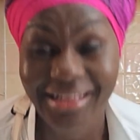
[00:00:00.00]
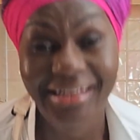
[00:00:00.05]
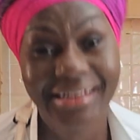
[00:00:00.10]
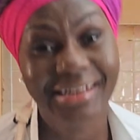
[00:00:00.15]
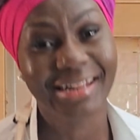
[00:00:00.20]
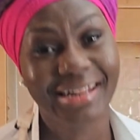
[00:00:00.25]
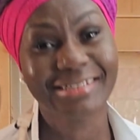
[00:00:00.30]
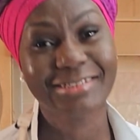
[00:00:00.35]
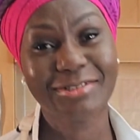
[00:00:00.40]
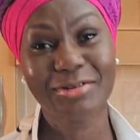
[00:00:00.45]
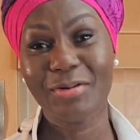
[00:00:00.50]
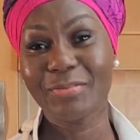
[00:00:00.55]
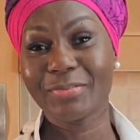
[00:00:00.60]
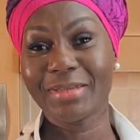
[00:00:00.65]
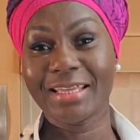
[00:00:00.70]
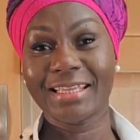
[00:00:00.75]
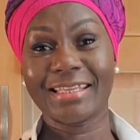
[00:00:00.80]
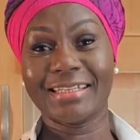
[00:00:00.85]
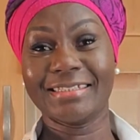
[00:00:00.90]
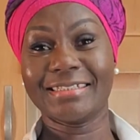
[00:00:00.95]
Let's not
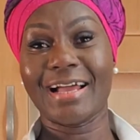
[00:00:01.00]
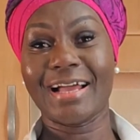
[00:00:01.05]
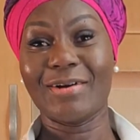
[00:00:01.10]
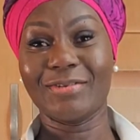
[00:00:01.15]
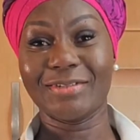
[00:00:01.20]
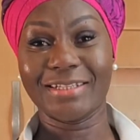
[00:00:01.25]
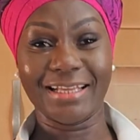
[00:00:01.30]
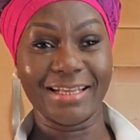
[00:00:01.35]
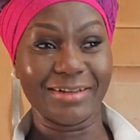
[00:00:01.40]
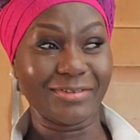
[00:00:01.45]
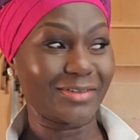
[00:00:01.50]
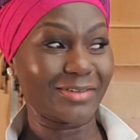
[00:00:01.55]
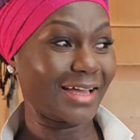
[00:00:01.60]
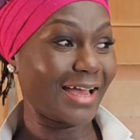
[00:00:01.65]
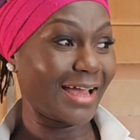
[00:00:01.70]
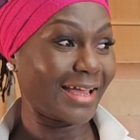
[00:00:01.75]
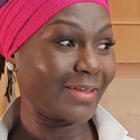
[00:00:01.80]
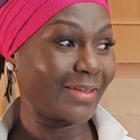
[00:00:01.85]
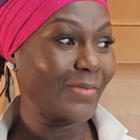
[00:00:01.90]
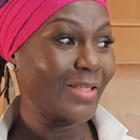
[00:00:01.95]
make it down there,
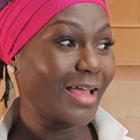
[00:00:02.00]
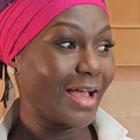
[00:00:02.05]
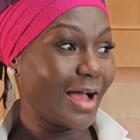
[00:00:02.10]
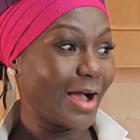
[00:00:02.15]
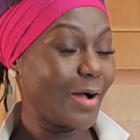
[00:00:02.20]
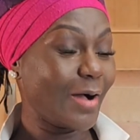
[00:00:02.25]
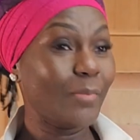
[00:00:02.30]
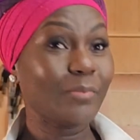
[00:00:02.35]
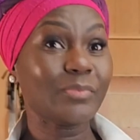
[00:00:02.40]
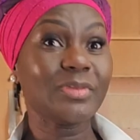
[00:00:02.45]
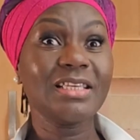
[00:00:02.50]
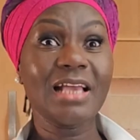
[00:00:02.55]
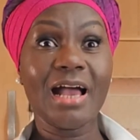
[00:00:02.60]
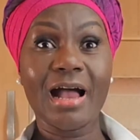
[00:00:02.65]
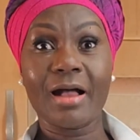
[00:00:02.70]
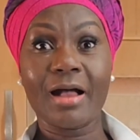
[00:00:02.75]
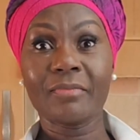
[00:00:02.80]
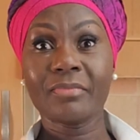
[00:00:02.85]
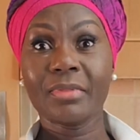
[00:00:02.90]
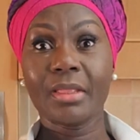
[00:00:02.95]
okay?
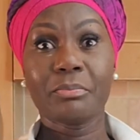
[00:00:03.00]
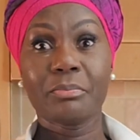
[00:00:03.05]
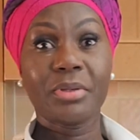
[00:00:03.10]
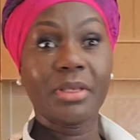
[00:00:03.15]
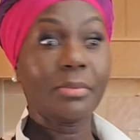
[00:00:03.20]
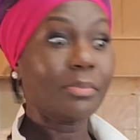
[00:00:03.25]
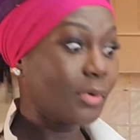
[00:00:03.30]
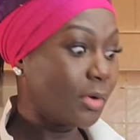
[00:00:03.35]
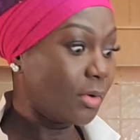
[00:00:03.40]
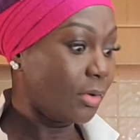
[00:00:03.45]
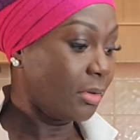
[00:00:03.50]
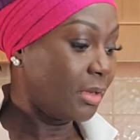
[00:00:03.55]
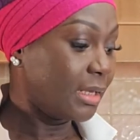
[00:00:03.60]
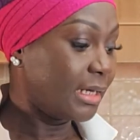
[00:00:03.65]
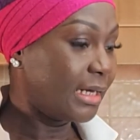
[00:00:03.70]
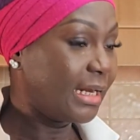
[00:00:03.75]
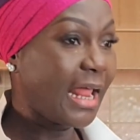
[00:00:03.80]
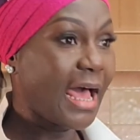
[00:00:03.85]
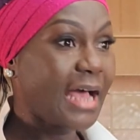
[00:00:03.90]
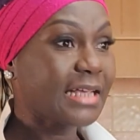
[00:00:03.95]
Yeah, people,
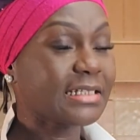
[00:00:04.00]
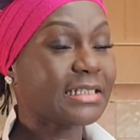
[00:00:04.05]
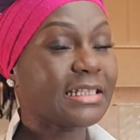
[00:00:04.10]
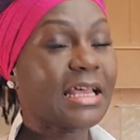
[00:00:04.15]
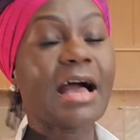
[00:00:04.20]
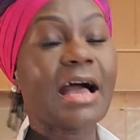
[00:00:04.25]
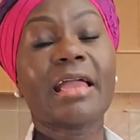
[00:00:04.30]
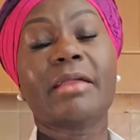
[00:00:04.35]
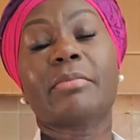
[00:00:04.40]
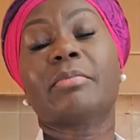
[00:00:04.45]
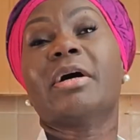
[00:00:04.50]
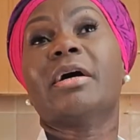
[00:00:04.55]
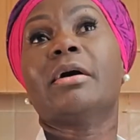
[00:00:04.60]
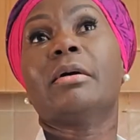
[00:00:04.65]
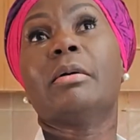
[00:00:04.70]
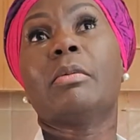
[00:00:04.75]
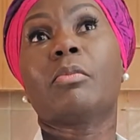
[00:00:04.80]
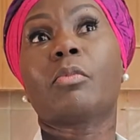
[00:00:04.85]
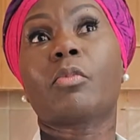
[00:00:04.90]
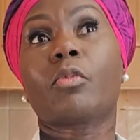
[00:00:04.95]
last time
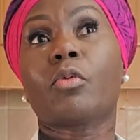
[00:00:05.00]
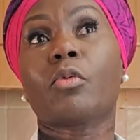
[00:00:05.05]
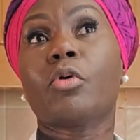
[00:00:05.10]
about